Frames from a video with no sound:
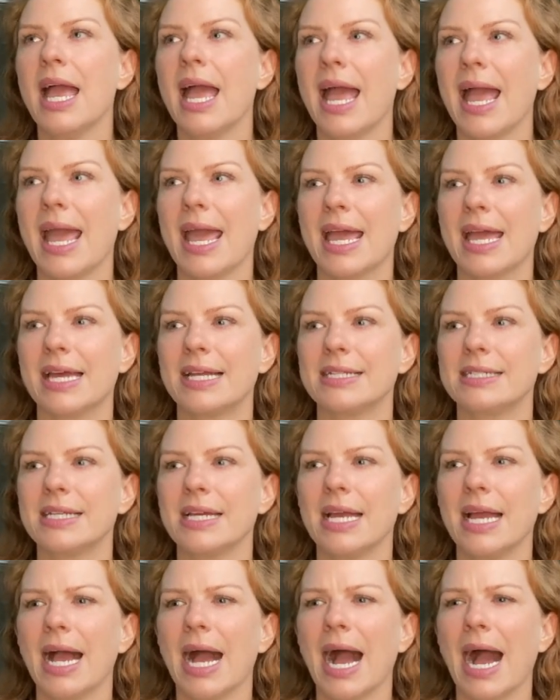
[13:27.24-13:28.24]
And
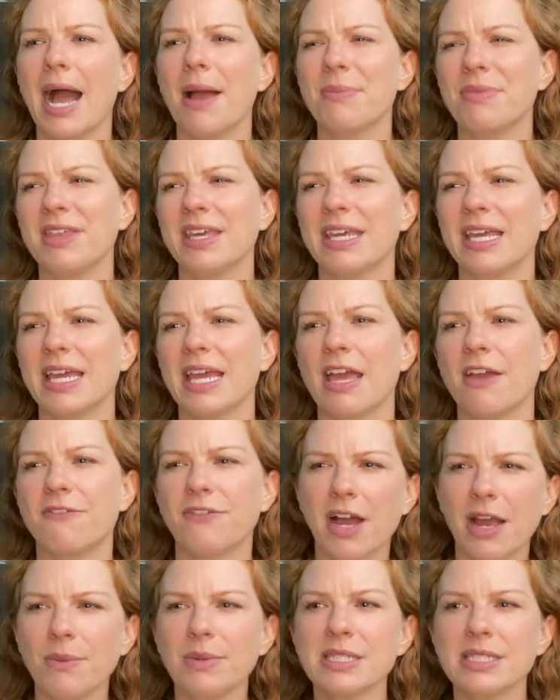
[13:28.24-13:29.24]
I'm thinking, if
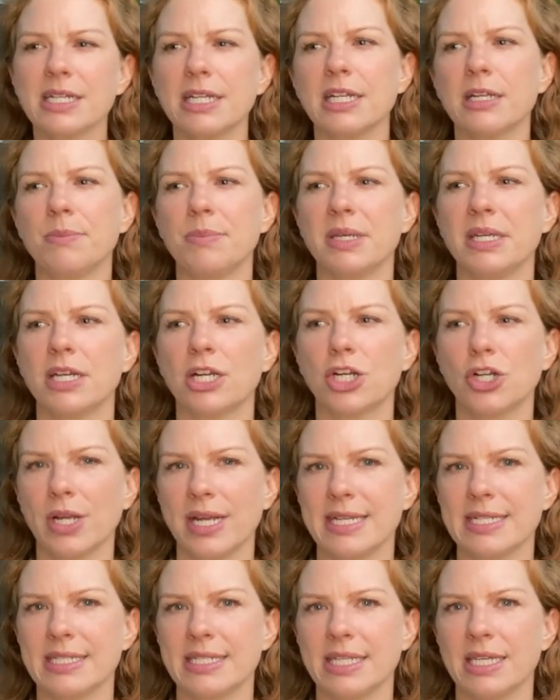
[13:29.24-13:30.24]
I was going to be a
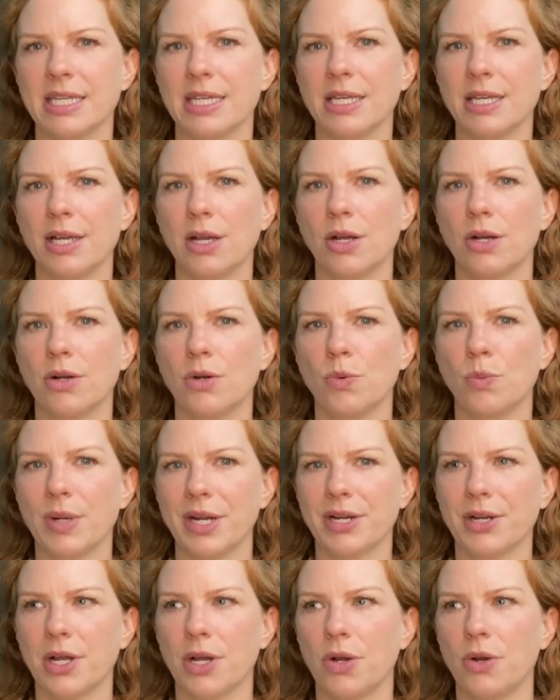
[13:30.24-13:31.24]
crazy
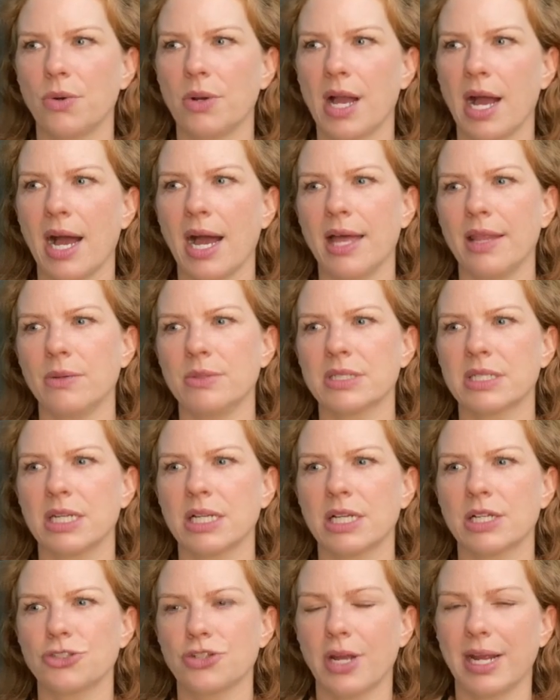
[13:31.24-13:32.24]
weirdo guy that was going
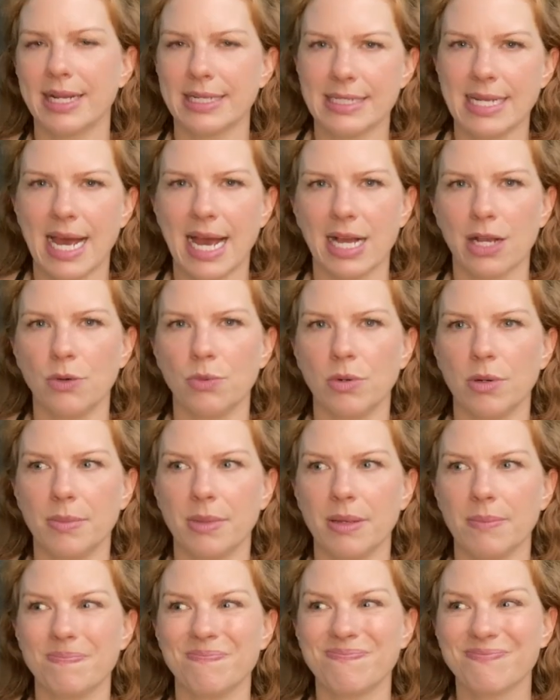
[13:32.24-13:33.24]
to try and attack a
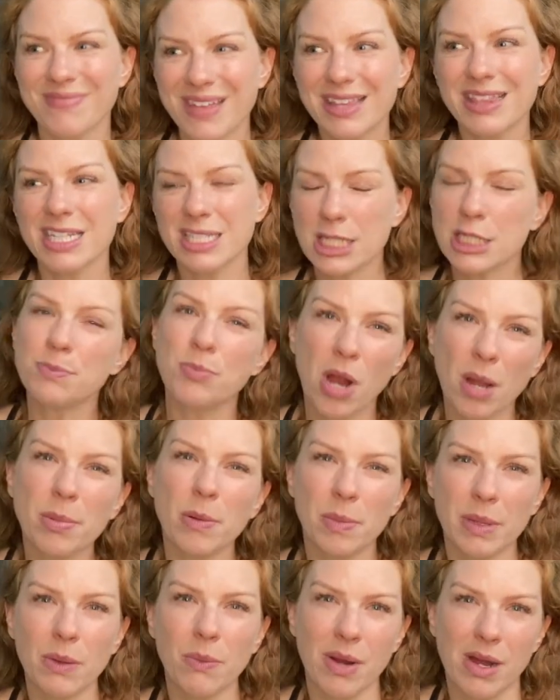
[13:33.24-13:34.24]
woman, this is
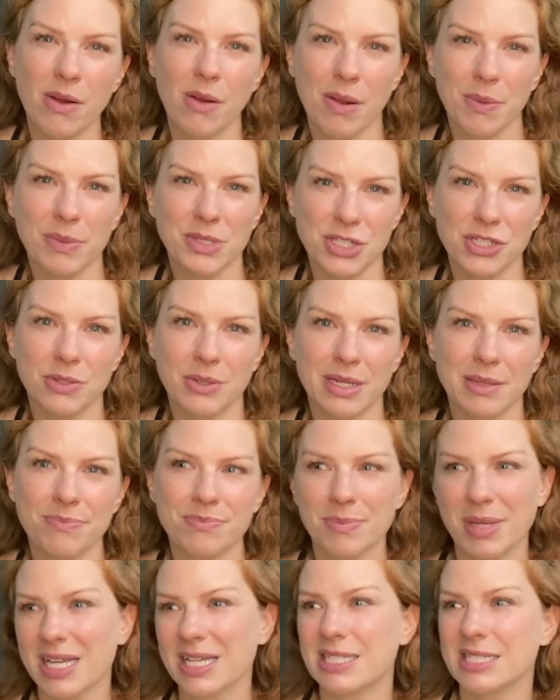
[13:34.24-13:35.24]
probably where I would do it
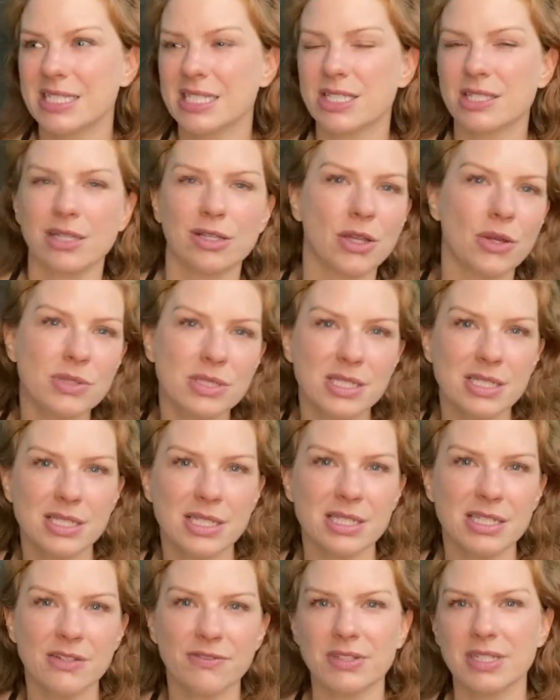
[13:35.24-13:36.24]
because it's the closest
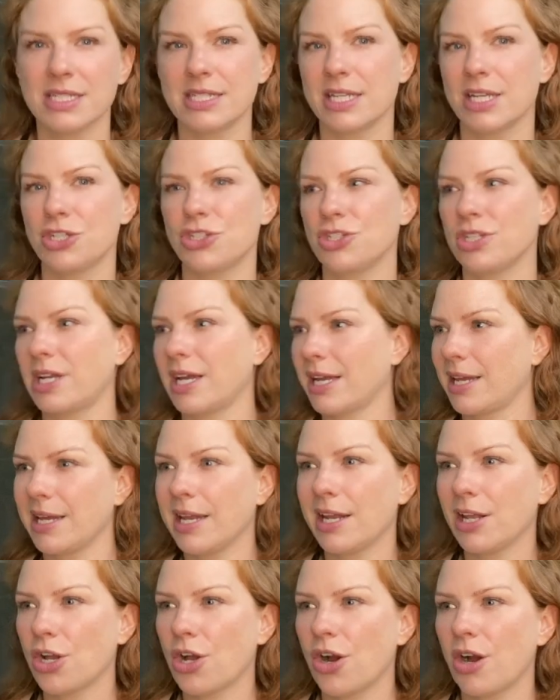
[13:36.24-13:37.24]
to civilization. I can
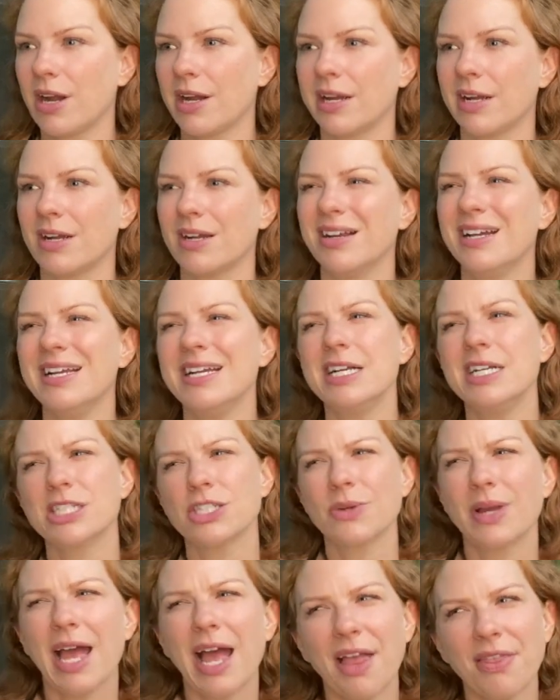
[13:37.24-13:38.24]
get a car here.
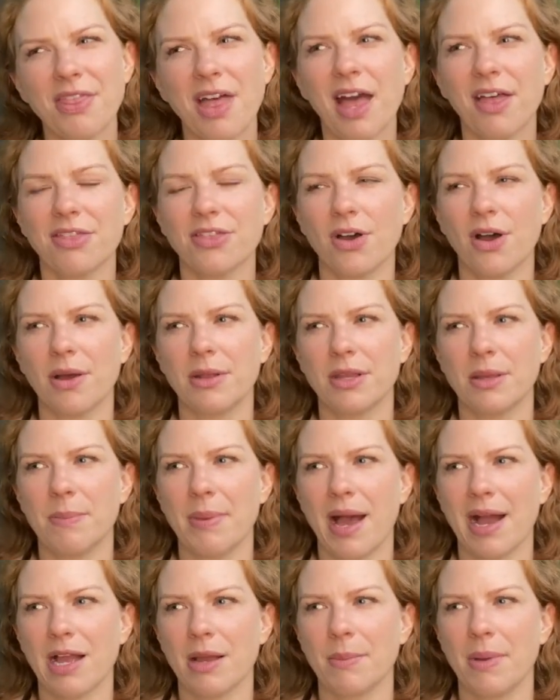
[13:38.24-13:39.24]
So I had that thought in the
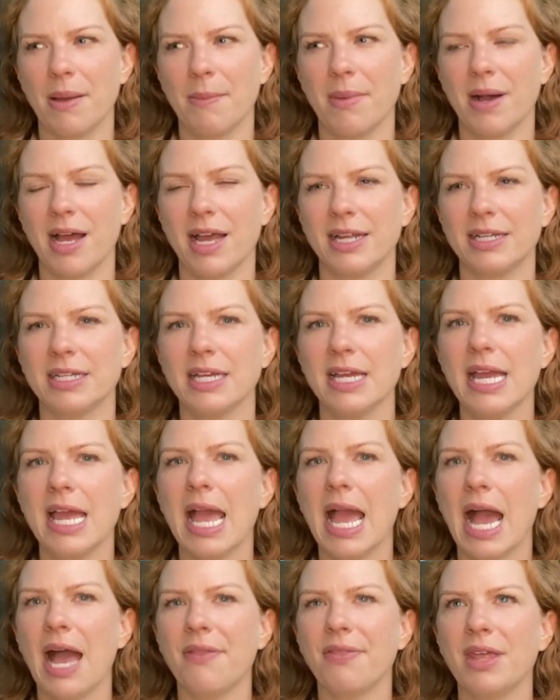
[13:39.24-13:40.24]
back of my mind.
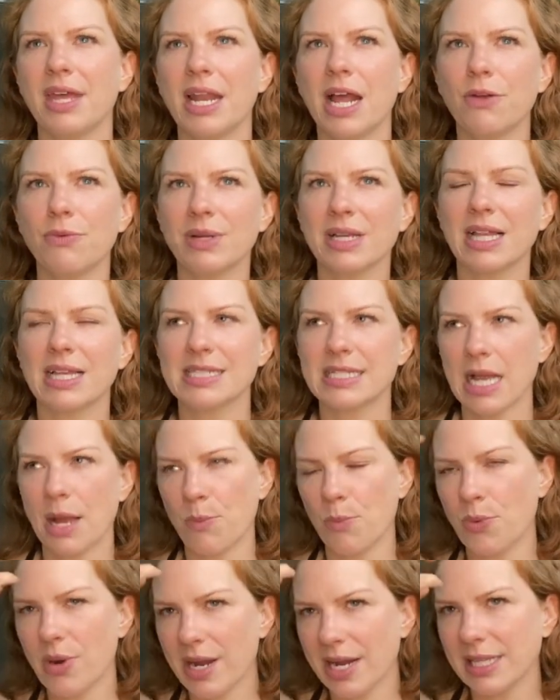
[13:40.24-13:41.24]
And then I realized
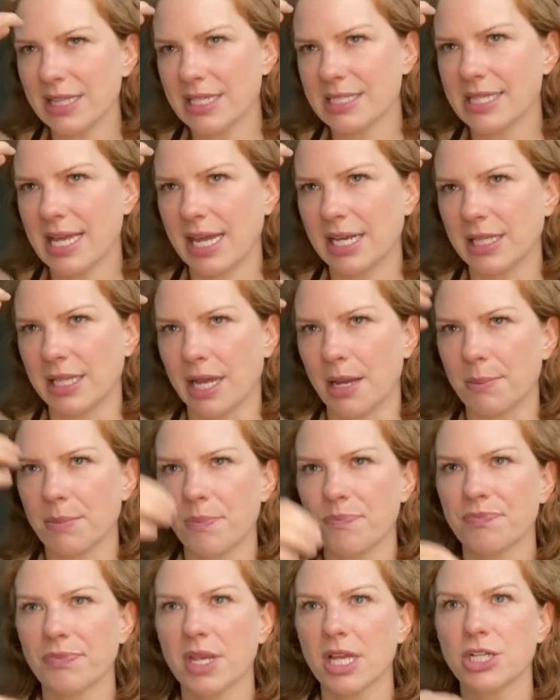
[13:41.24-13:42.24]
I'm wearing this headlamp,
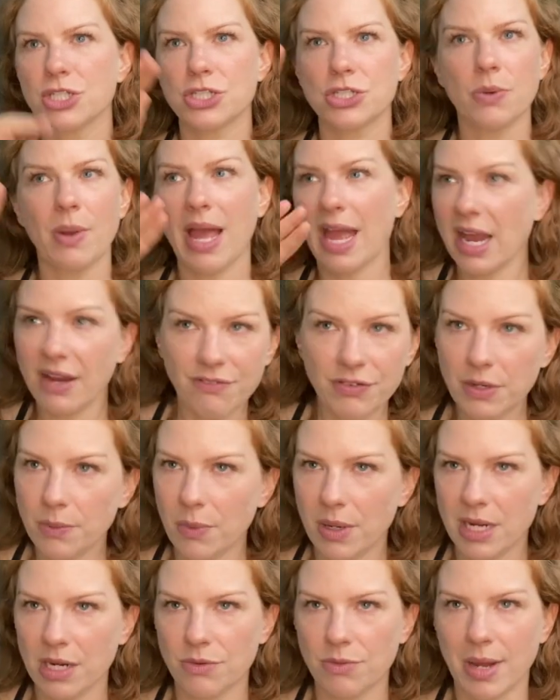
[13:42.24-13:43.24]
so
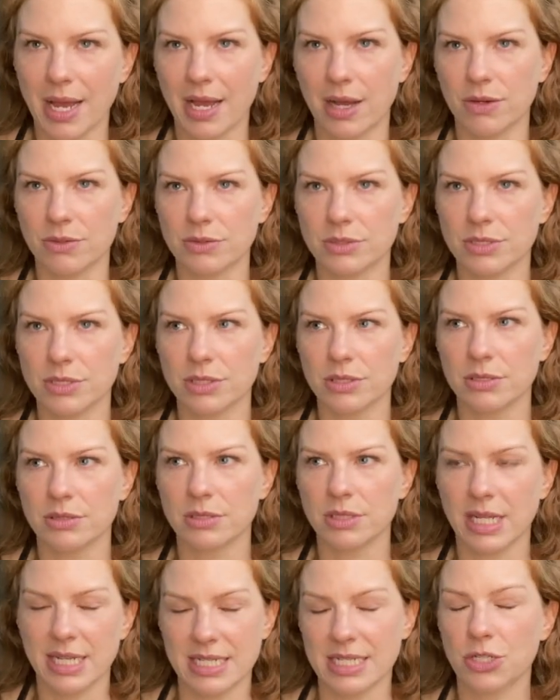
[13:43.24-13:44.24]
everyone around
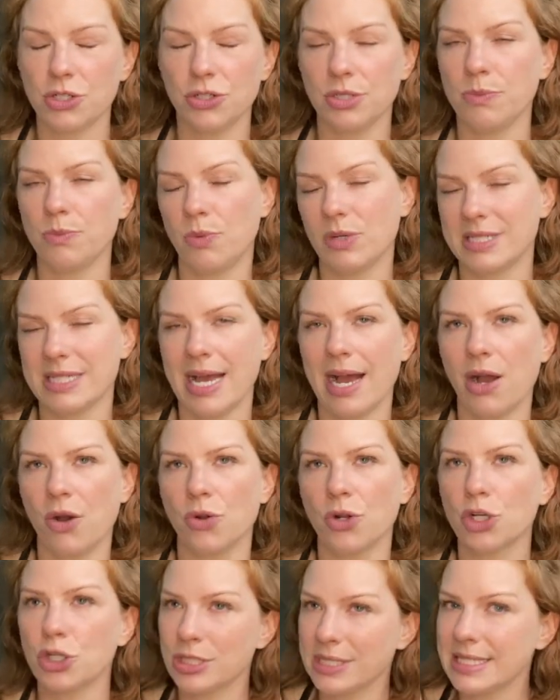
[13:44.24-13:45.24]
that was
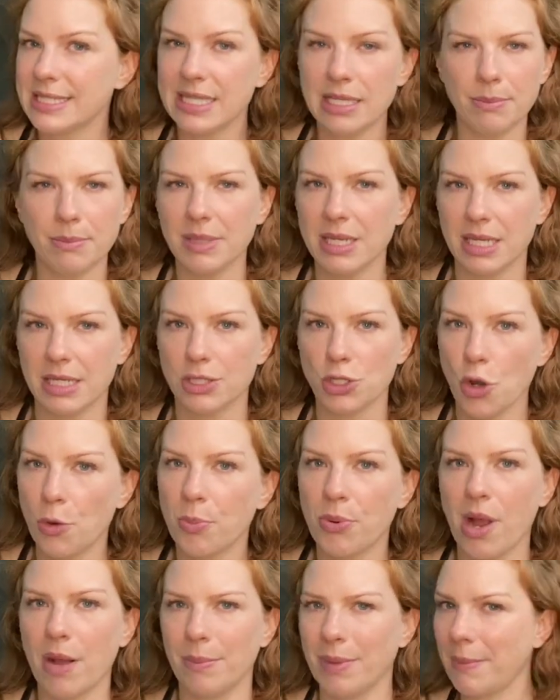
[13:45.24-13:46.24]
out could see me, no
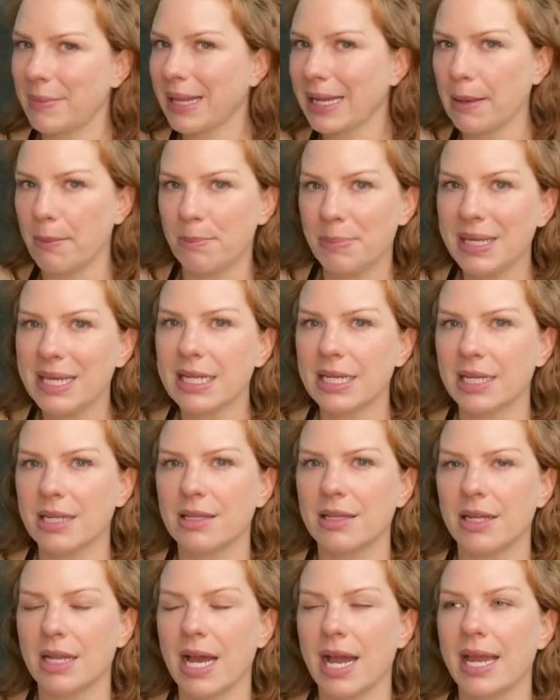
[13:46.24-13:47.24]
problem. I'm like a beacon in
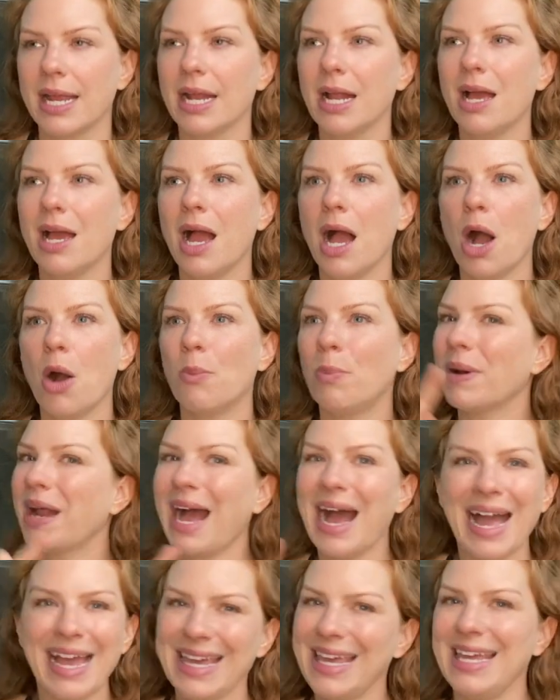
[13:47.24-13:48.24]
the night, but
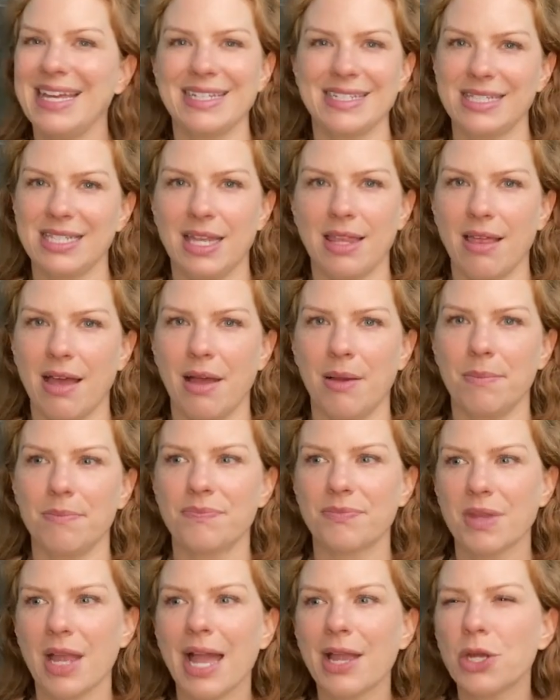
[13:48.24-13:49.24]
I can't see them.
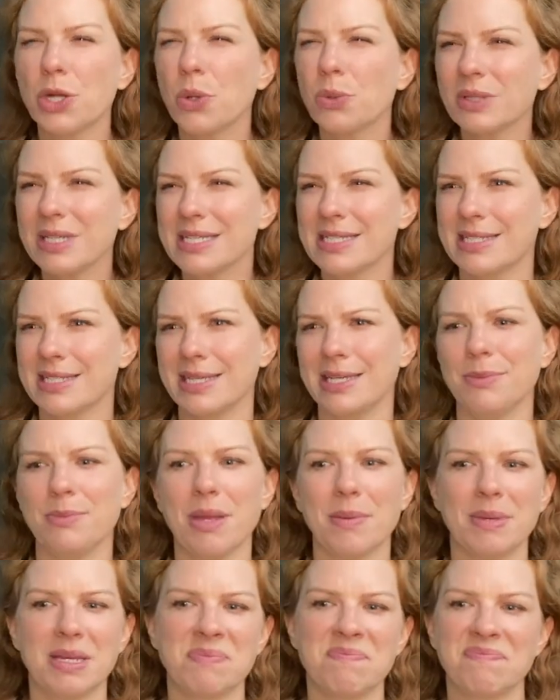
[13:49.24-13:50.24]
I could only see
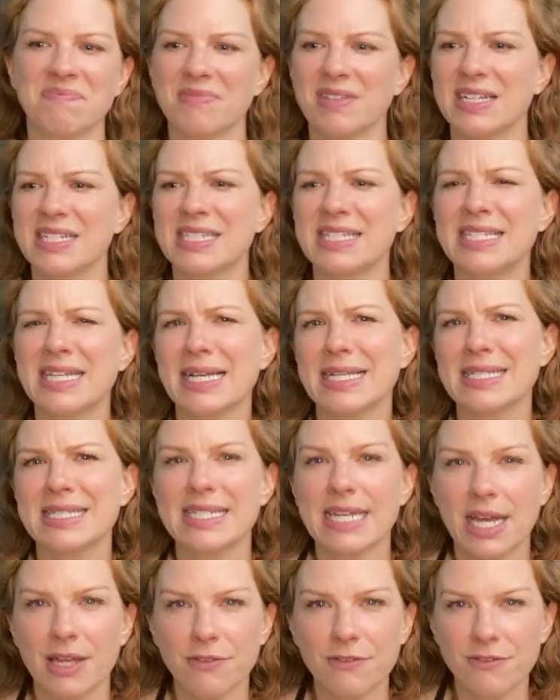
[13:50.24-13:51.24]
maybe
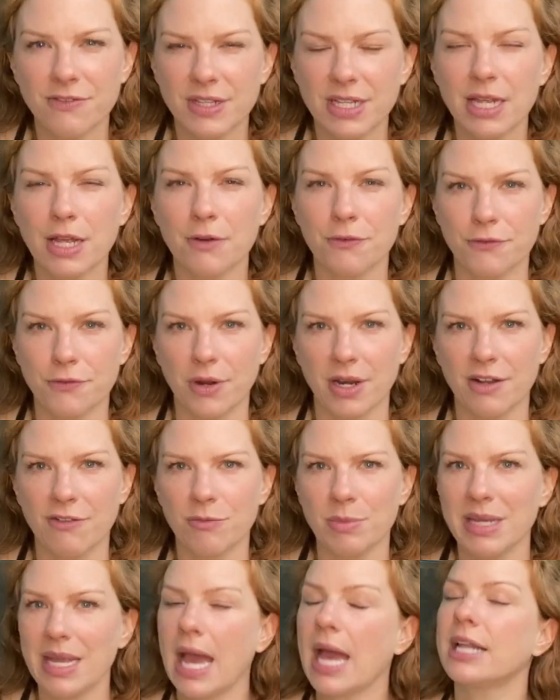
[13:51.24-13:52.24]
6-10 feet in front of
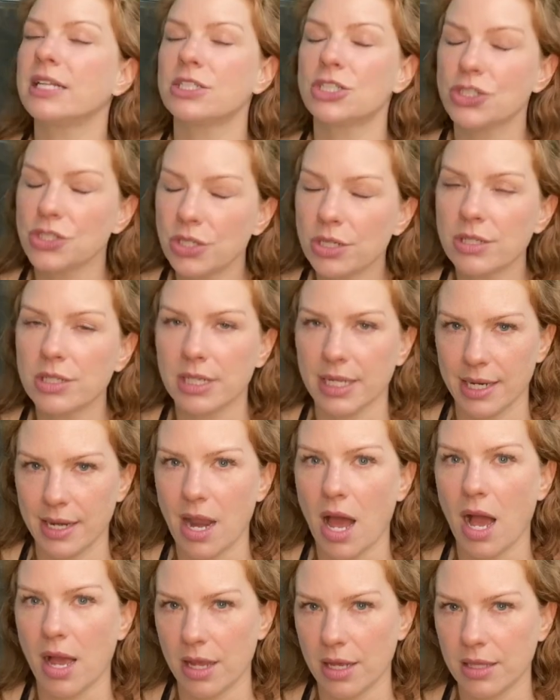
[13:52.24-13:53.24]
me, and certainly
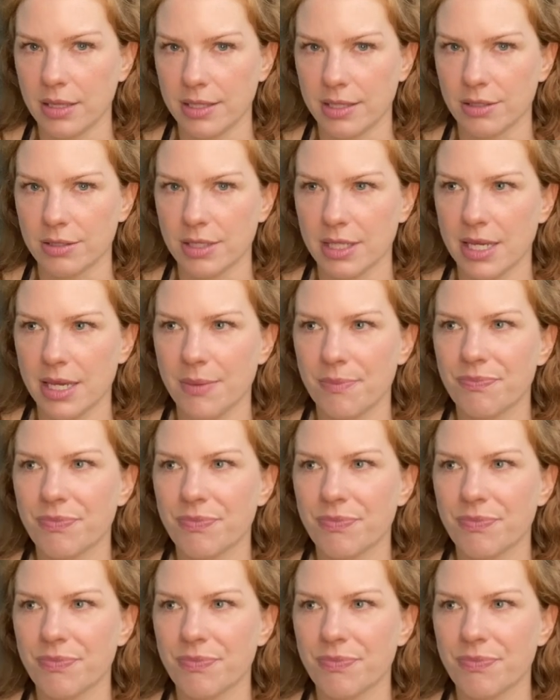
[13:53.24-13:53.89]
not clearly.